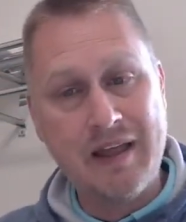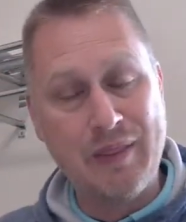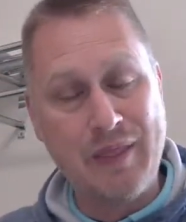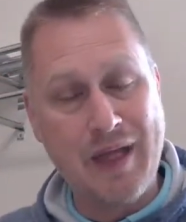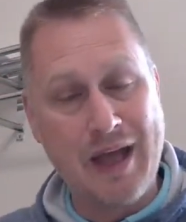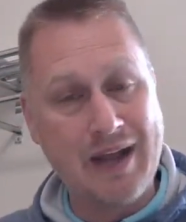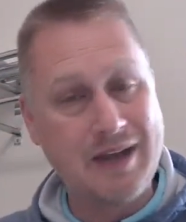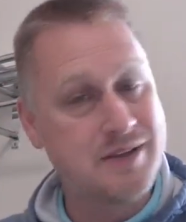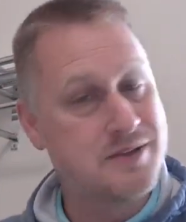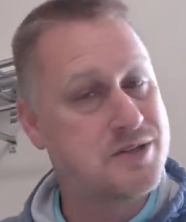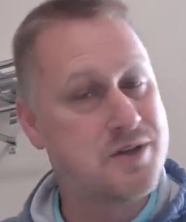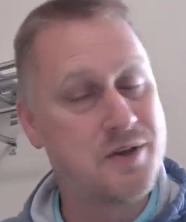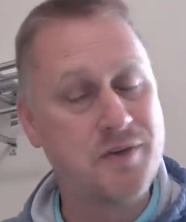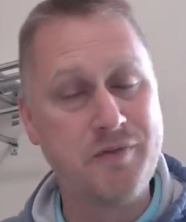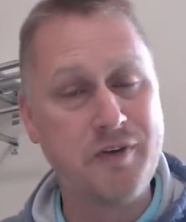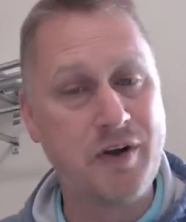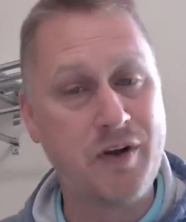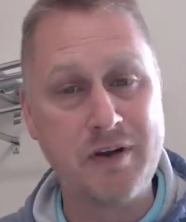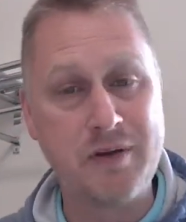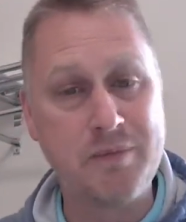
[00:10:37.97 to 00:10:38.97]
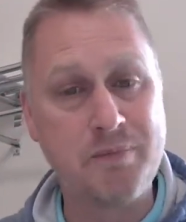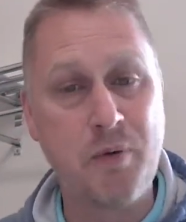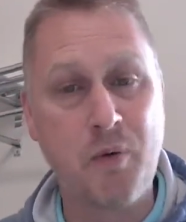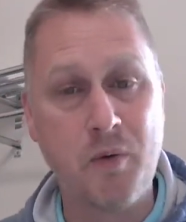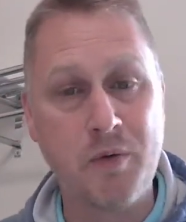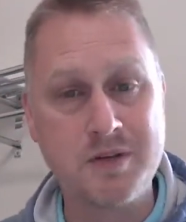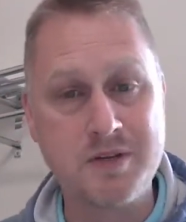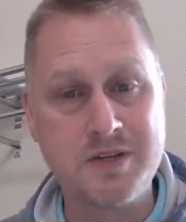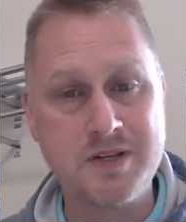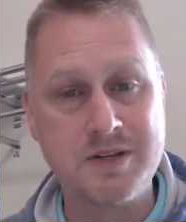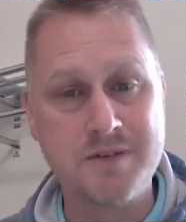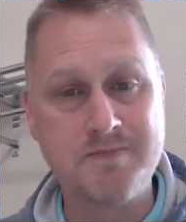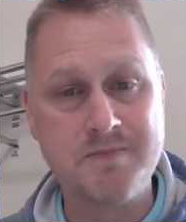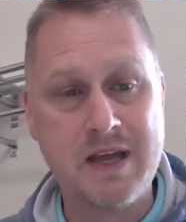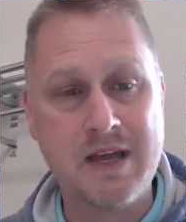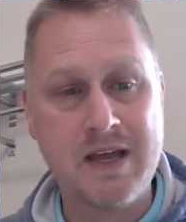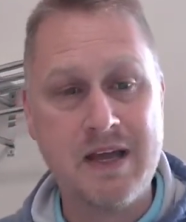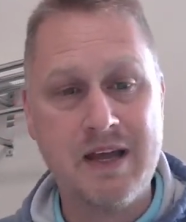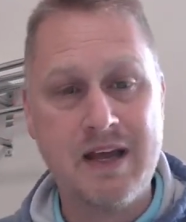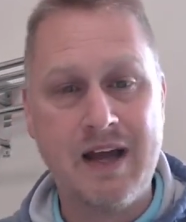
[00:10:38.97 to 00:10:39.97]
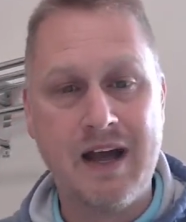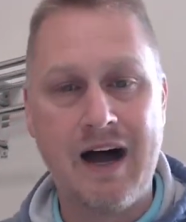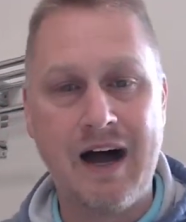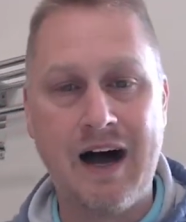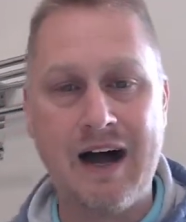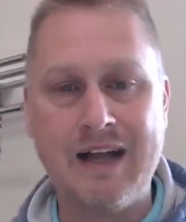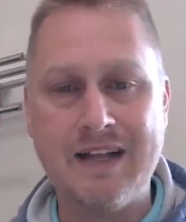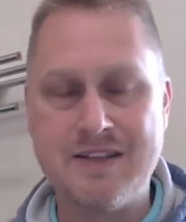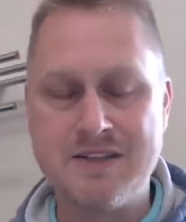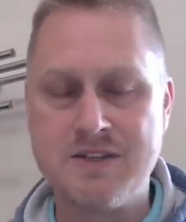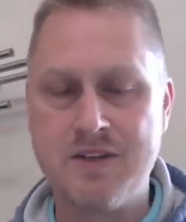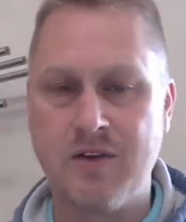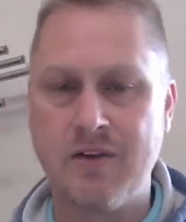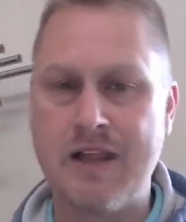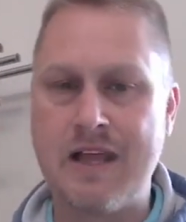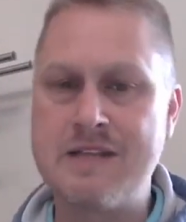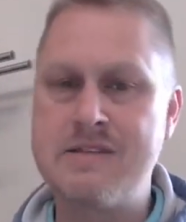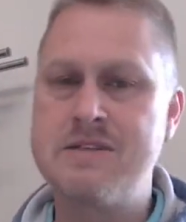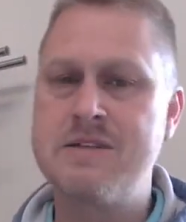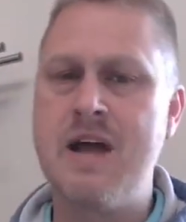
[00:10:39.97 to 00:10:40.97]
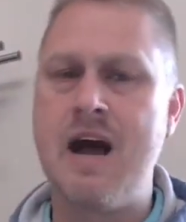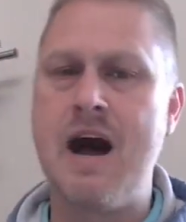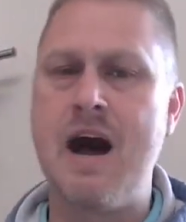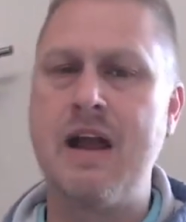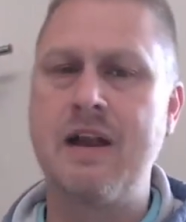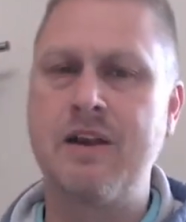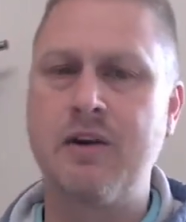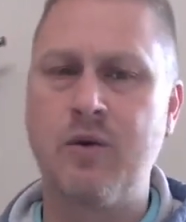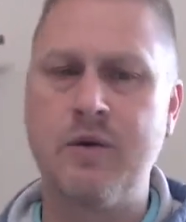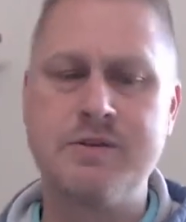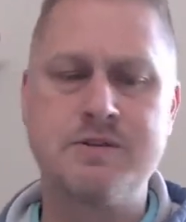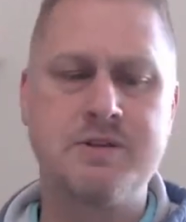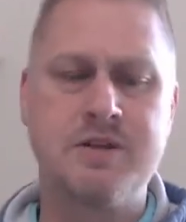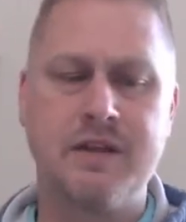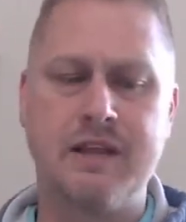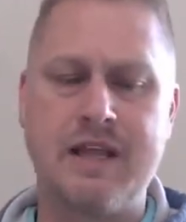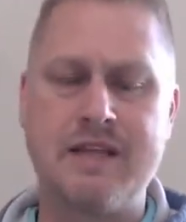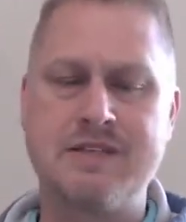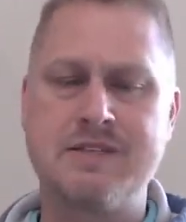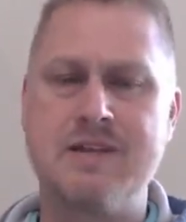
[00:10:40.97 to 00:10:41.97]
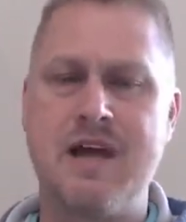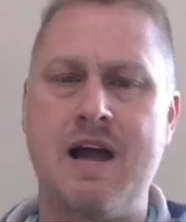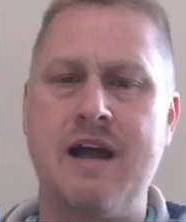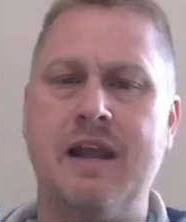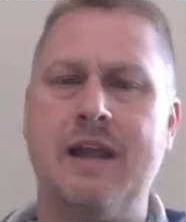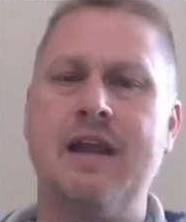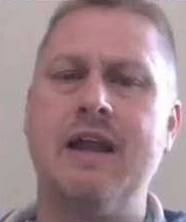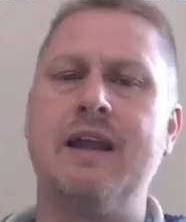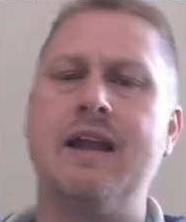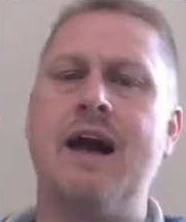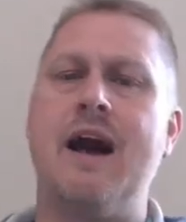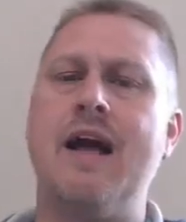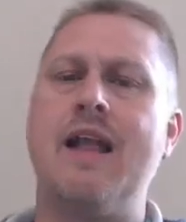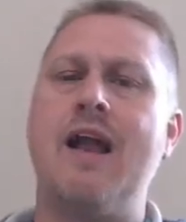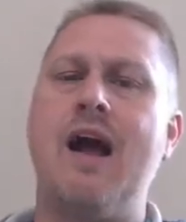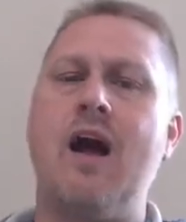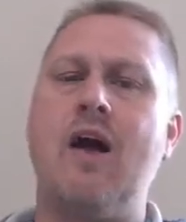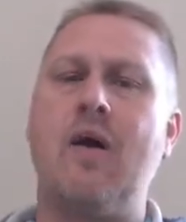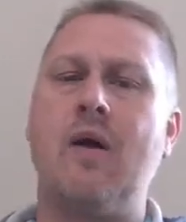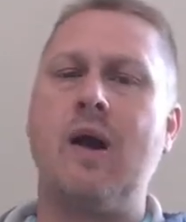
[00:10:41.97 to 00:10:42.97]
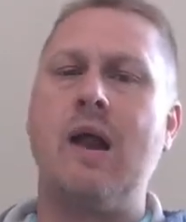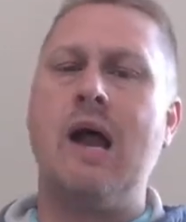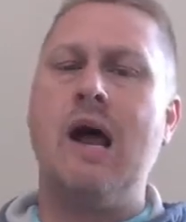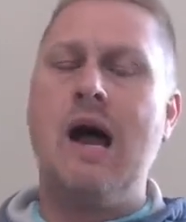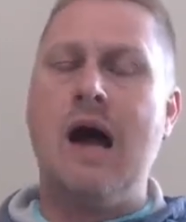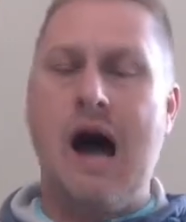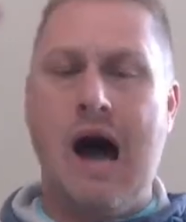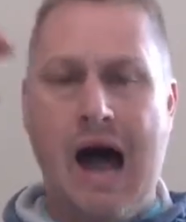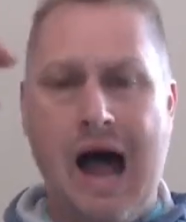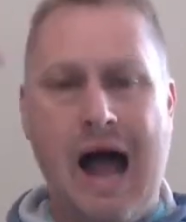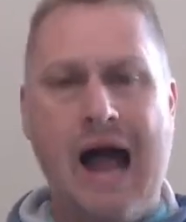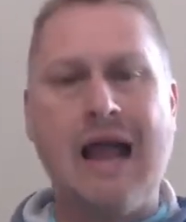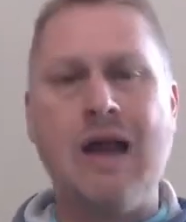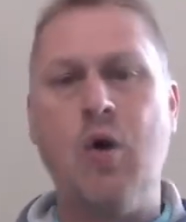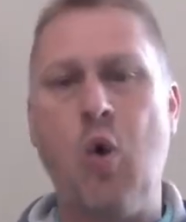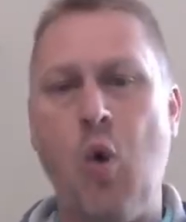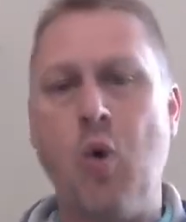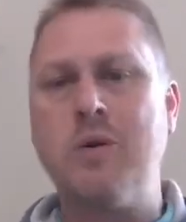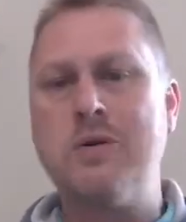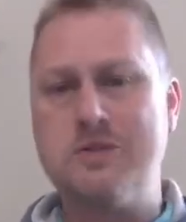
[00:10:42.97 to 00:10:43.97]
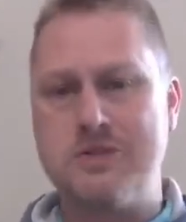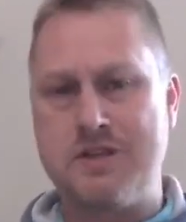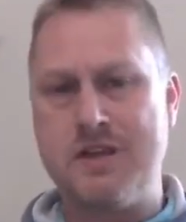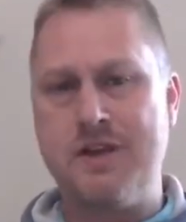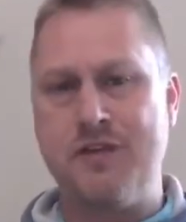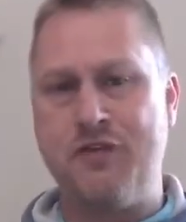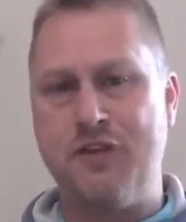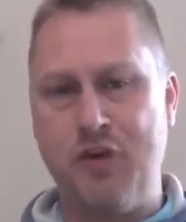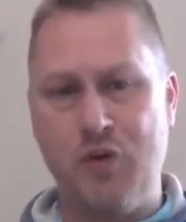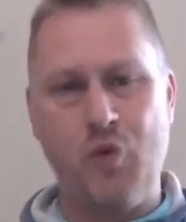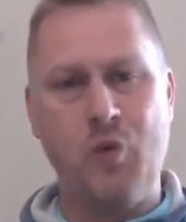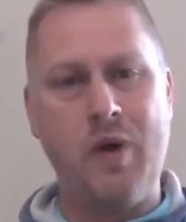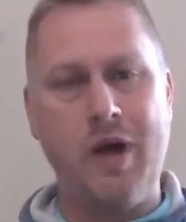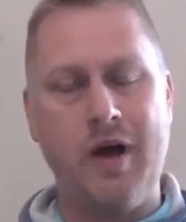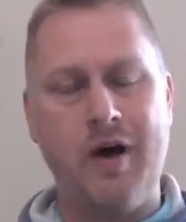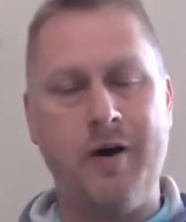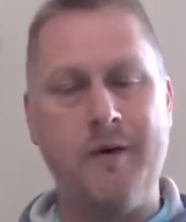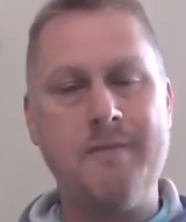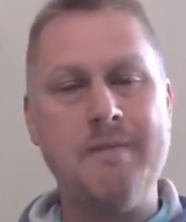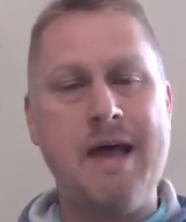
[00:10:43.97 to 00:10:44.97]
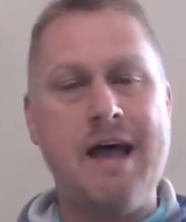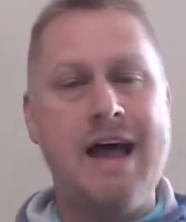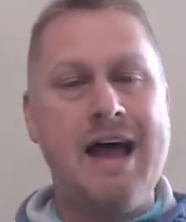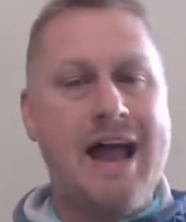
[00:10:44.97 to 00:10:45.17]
that is so very important uh, and so let's not christian let's not get on our high horse if you will